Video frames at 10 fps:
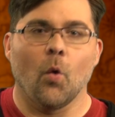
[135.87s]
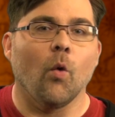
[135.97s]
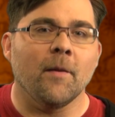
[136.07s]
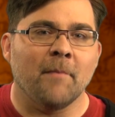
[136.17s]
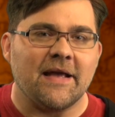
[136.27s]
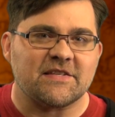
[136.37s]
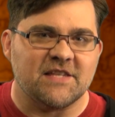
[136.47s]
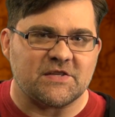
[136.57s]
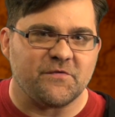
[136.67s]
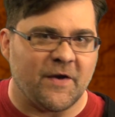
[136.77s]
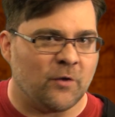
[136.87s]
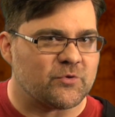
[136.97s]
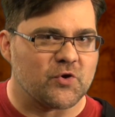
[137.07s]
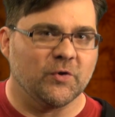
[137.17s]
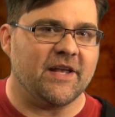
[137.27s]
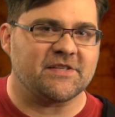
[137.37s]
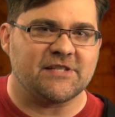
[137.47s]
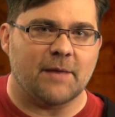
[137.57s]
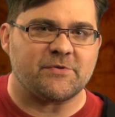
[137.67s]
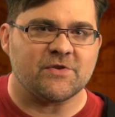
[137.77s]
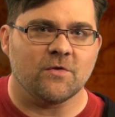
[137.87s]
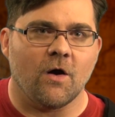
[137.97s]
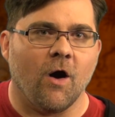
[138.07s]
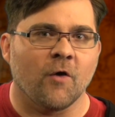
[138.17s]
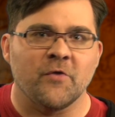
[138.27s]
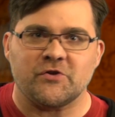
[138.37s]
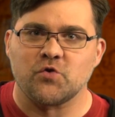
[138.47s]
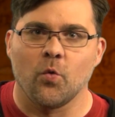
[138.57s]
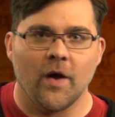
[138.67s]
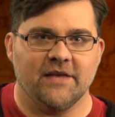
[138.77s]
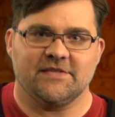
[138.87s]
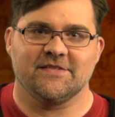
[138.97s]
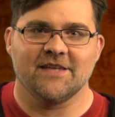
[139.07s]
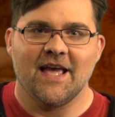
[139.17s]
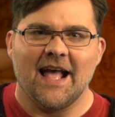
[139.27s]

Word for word: What makes this film truly exceptional are the twists.